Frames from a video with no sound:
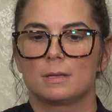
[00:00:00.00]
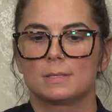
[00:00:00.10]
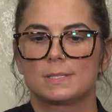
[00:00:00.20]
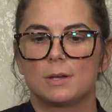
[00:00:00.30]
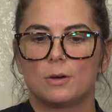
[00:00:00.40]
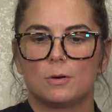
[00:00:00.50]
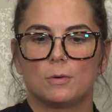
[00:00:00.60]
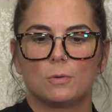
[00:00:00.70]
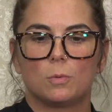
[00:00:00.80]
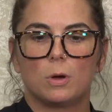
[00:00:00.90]

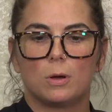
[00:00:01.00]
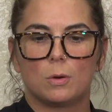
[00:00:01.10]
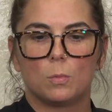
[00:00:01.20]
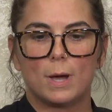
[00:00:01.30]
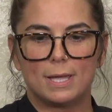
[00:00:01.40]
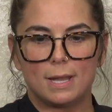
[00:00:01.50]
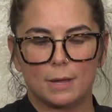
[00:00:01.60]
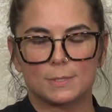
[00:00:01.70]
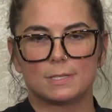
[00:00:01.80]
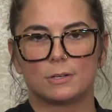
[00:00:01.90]
So when
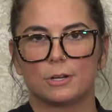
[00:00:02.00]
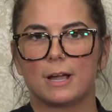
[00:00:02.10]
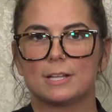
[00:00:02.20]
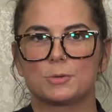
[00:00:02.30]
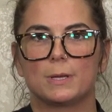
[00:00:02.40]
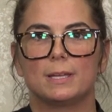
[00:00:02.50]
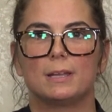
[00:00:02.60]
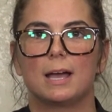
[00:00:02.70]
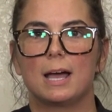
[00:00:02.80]
I was an undergraduate,